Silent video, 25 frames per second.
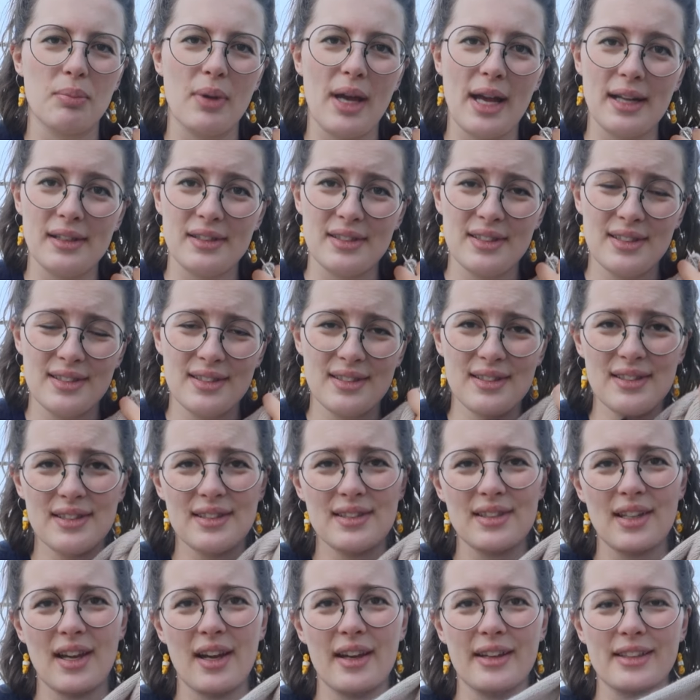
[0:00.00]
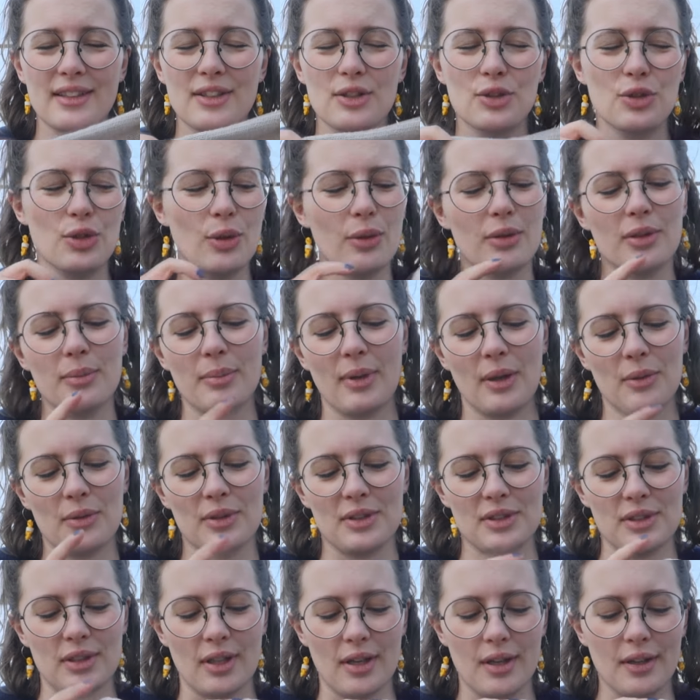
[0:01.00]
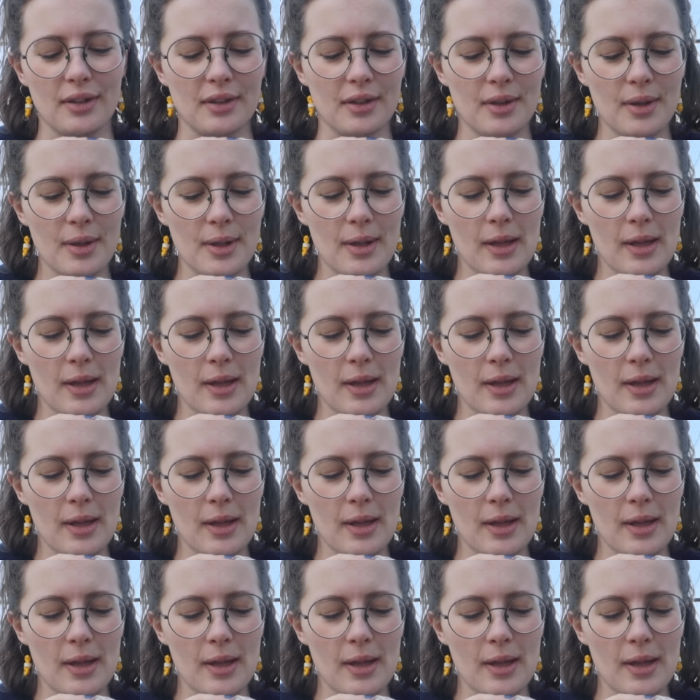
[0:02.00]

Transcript: patterns. I talked about this yarn